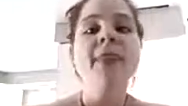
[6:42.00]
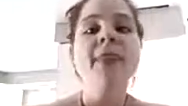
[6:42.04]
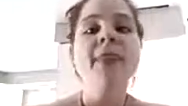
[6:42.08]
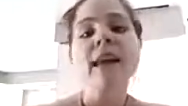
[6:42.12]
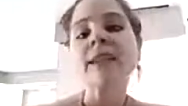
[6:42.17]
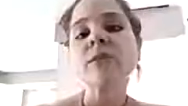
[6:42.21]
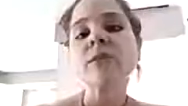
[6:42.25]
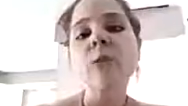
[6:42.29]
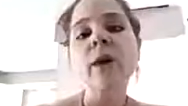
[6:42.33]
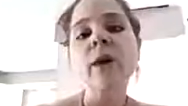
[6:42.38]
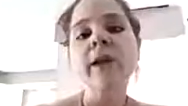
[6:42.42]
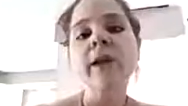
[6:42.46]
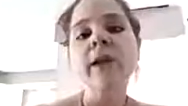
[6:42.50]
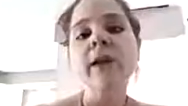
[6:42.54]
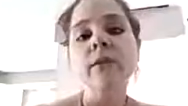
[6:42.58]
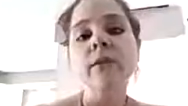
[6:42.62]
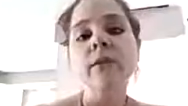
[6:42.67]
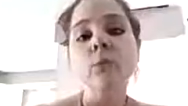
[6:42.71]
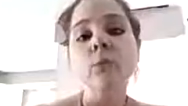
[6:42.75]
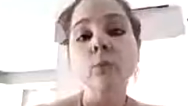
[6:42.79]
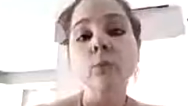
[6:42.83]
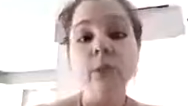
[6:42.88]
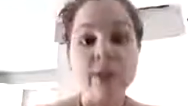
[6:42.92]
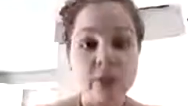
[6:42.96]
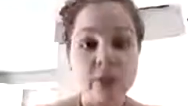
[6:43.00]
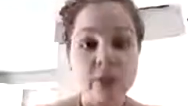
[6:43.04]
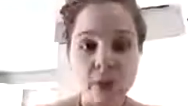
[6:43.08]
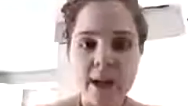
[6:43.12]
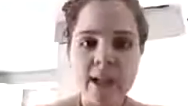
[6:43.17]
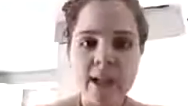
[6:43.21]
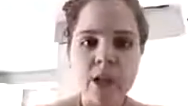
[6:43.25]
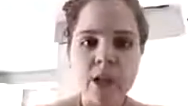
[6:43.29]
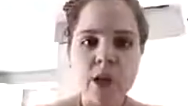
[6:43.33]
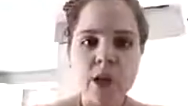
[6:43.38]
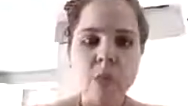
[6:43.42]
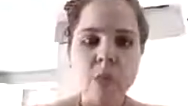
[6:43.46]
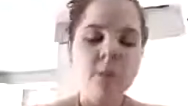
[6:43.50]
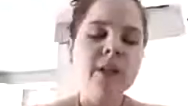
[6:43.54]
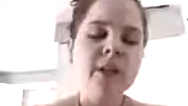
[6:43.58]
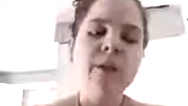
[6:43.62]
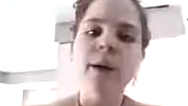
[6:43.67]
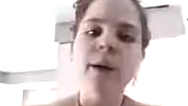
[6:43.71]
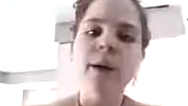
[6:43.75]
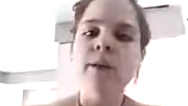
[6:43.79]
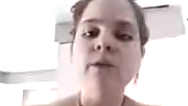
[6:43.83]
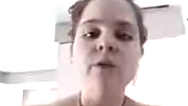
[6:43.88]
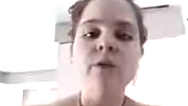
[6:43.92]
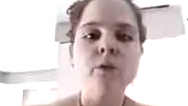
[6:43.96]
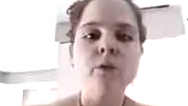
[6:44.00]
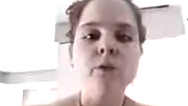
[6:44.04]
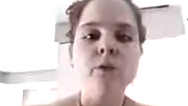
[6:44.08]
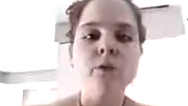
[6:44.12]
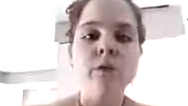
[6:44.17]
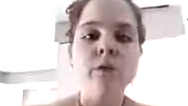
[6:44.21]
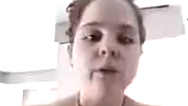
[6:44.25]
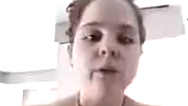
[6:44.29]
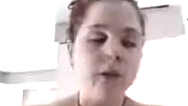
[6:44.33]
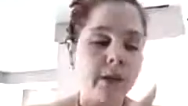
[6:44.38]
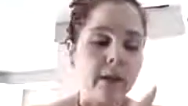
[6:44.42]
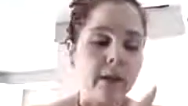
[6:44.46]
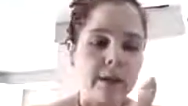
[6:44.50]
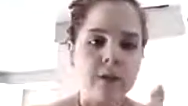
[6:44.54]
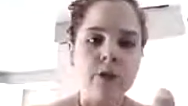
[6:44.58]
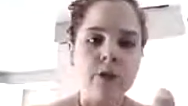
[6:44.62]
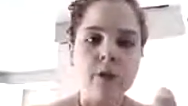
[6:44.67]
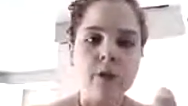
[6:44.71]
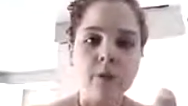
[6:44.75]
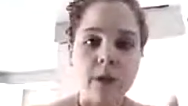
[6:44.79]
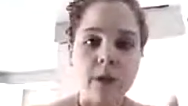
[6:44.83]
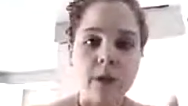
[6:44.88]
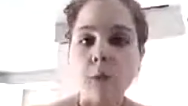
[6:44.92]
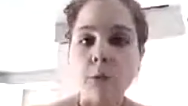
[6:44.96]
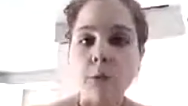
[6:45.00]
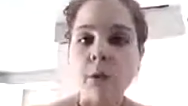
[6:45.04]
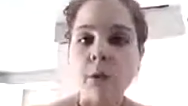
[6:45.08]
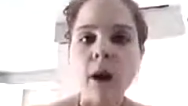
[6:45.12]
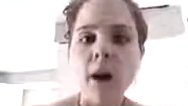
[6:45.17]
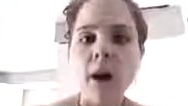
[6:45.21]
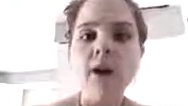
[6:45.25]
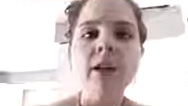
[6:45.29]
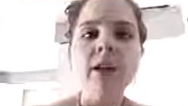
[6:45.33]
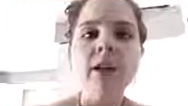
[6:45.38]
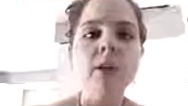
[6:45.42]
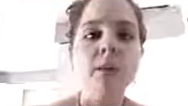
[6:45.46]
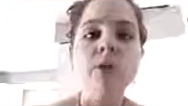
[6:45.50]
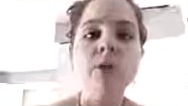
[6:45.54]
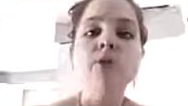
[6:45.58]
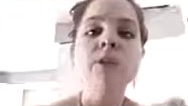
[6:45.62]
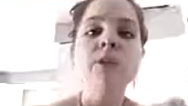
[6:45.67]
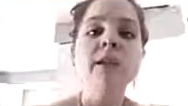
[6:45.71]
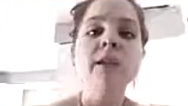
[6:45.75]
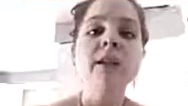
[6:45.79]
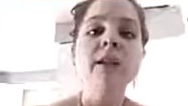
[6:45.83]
that is what we train you when you get into network marketing. We